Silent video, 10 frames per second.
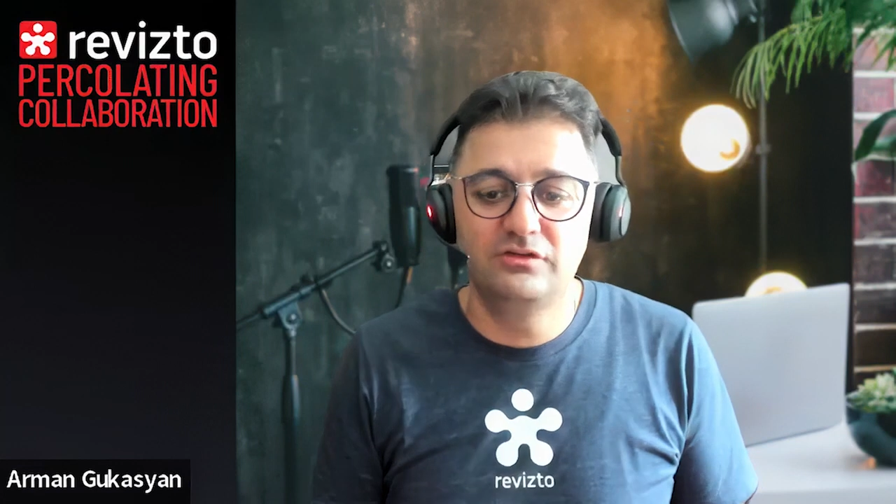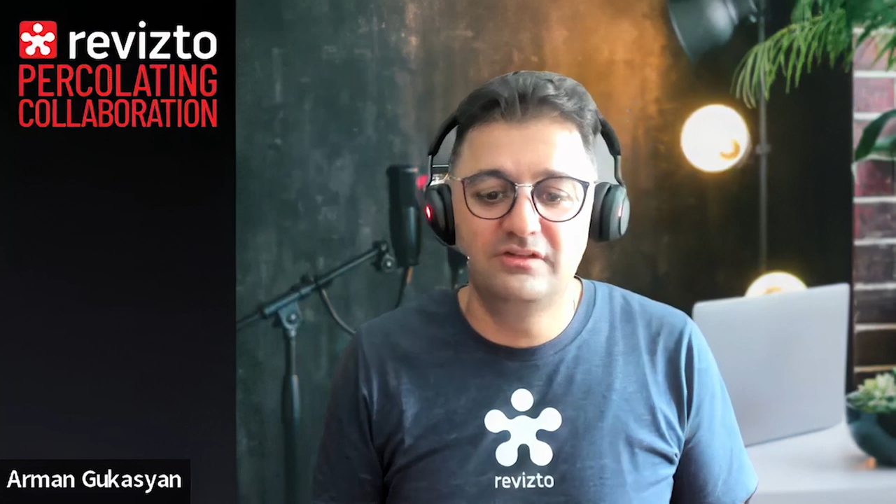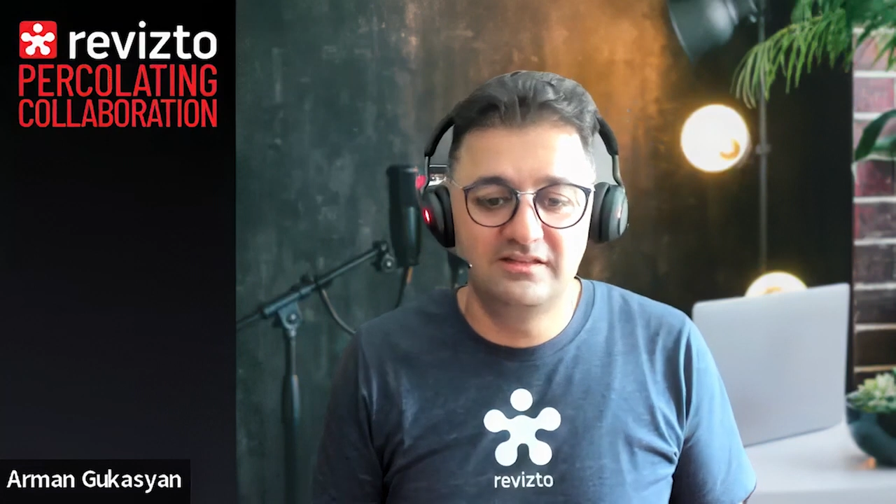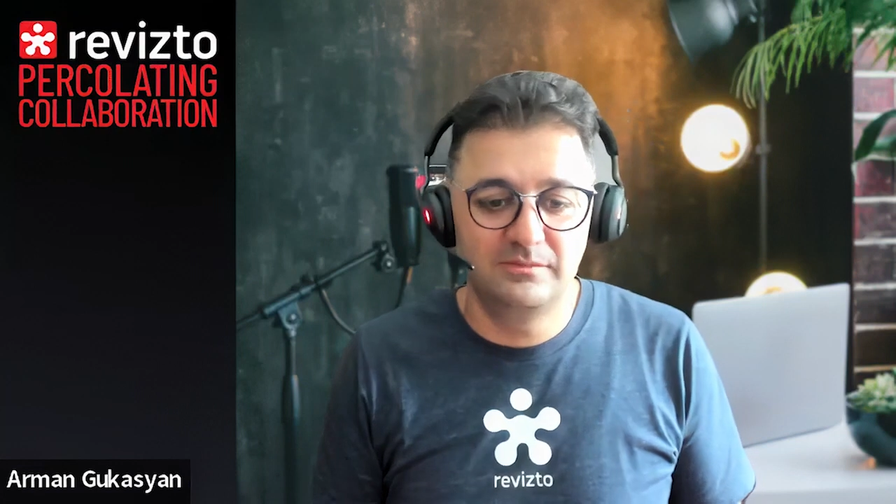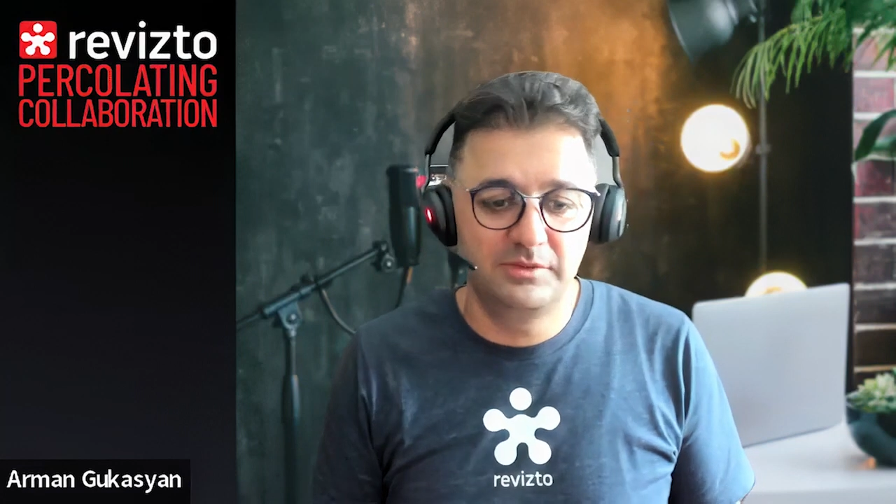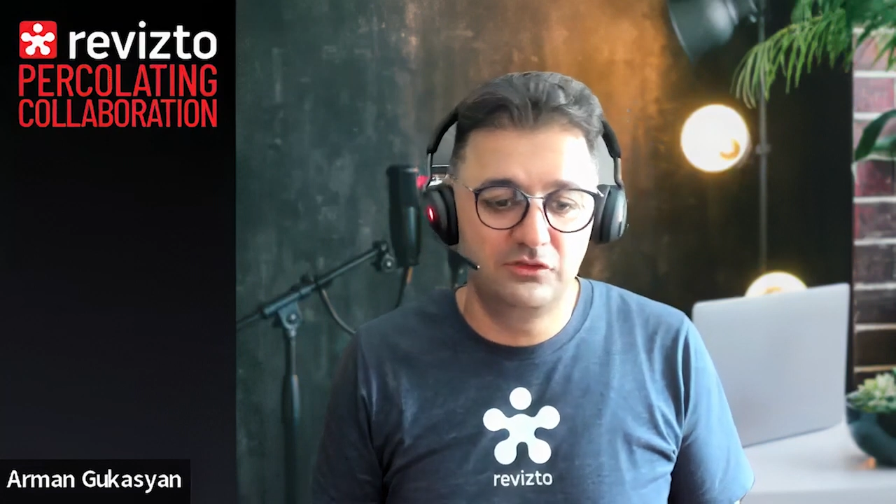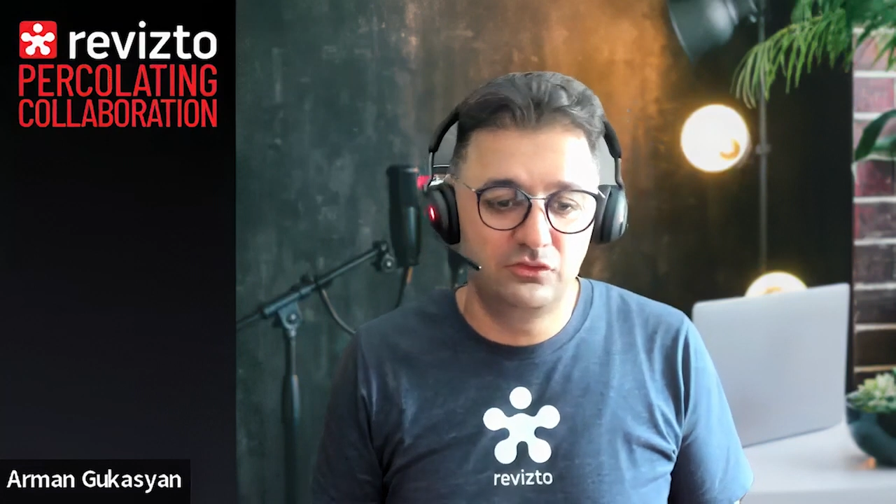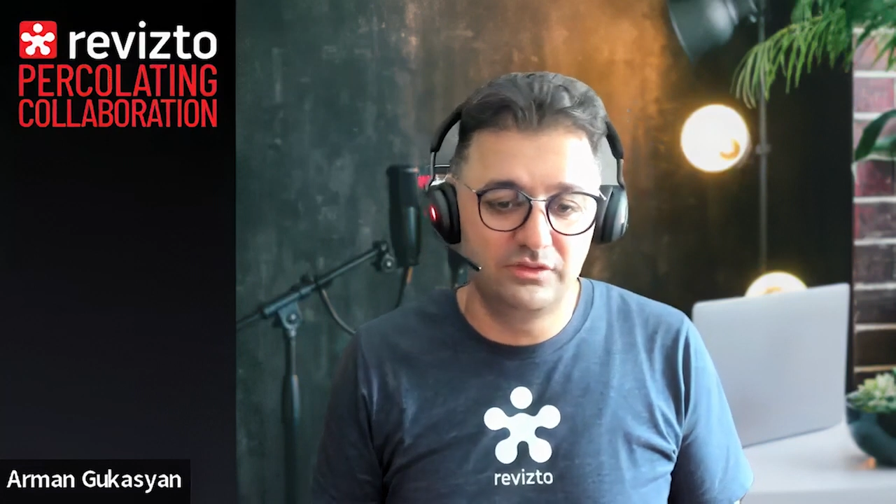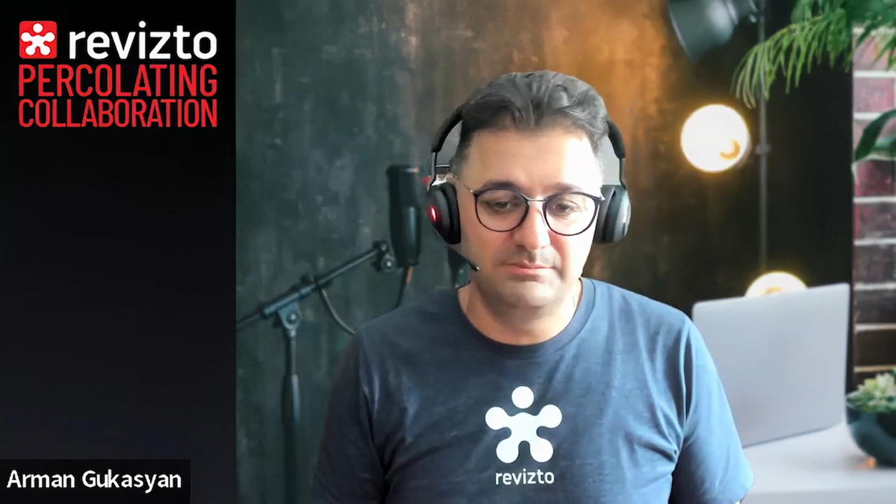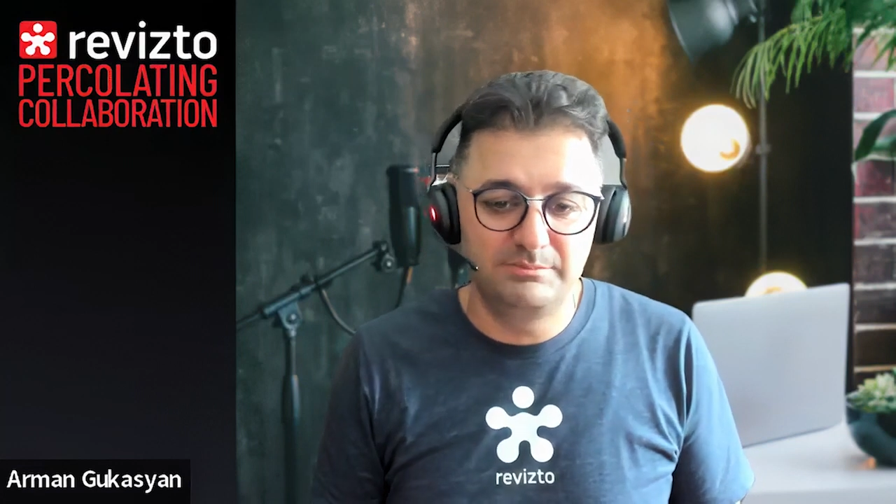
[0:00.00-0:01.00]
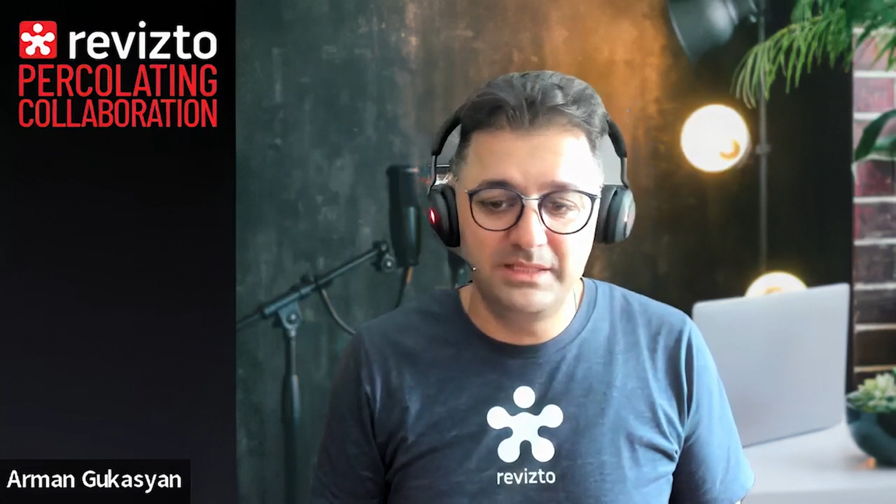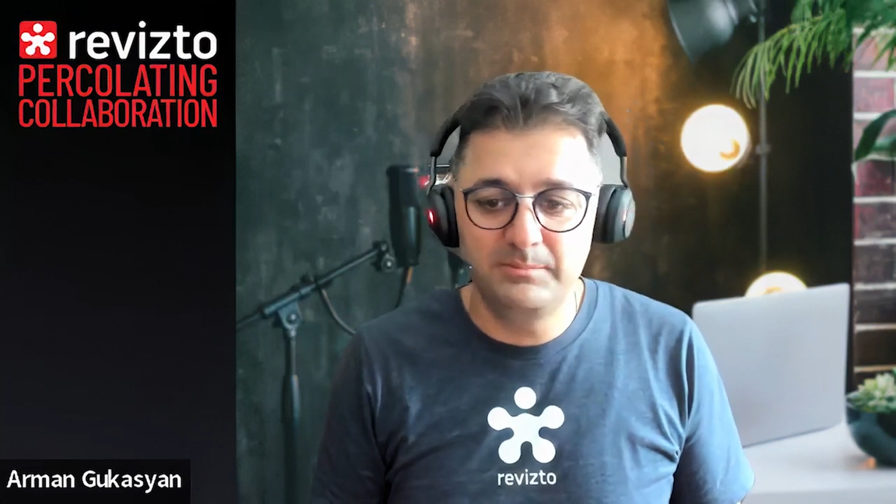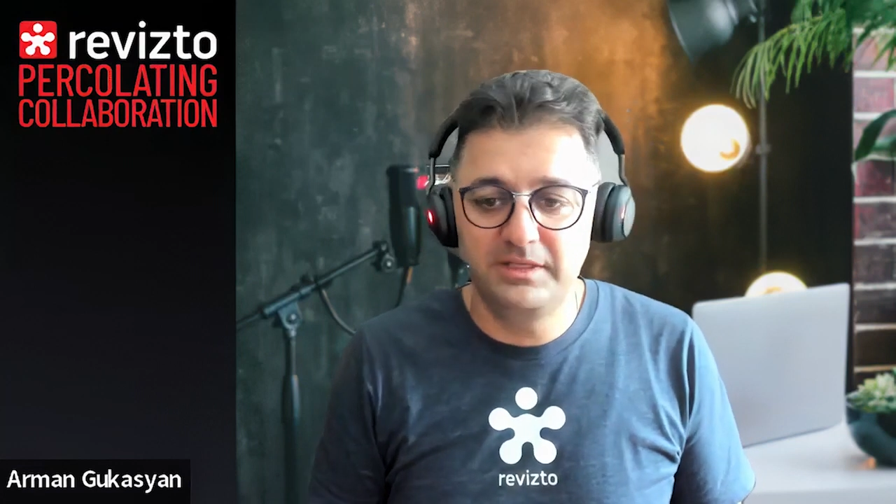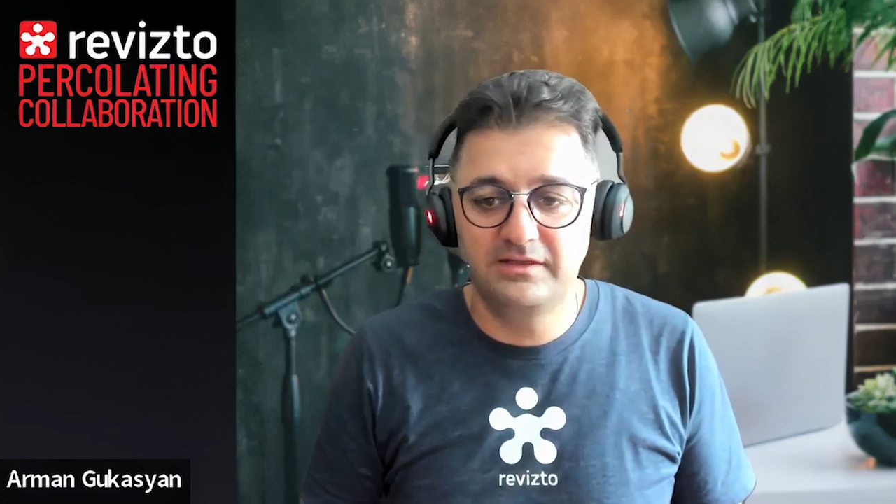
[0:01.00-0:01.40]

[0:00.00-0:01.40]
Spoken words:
to dig deep into it, BIM,